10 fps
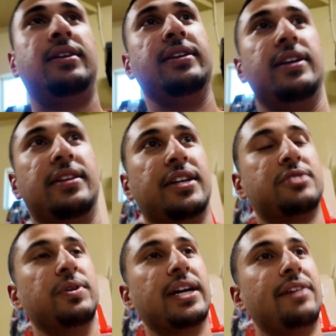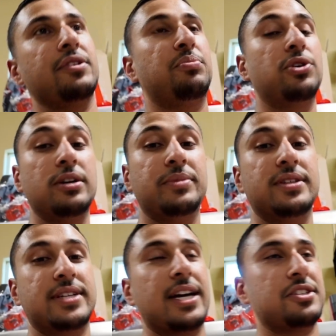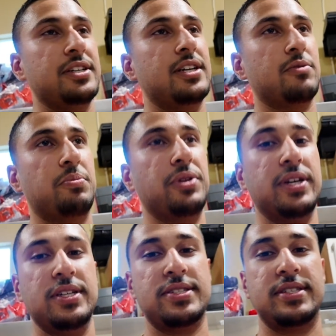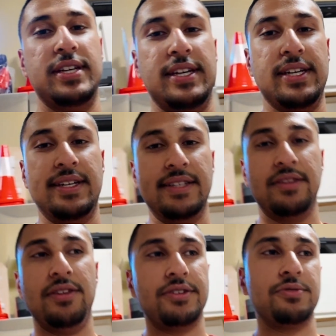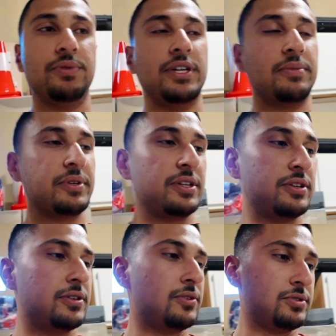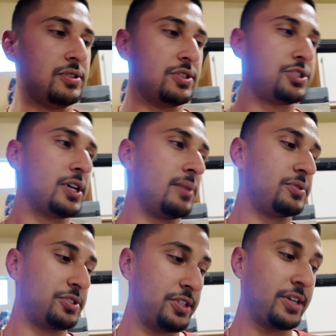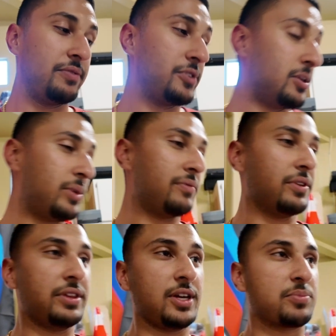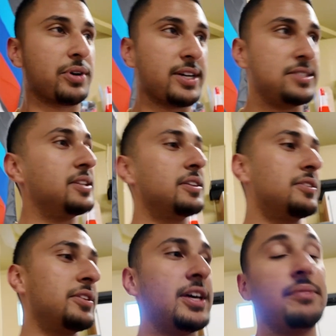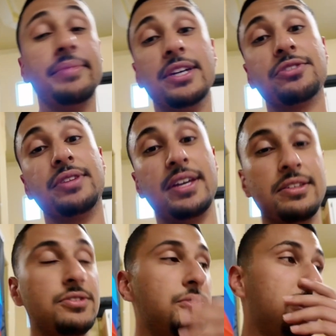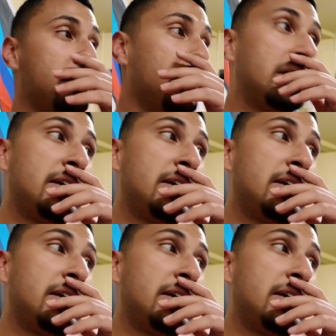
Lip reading: Yeah, next week I have an appointment to actually get it replaced, and this week I'm gonna go to the shop just to confirm everything, pricing and all that, make sure they can do it.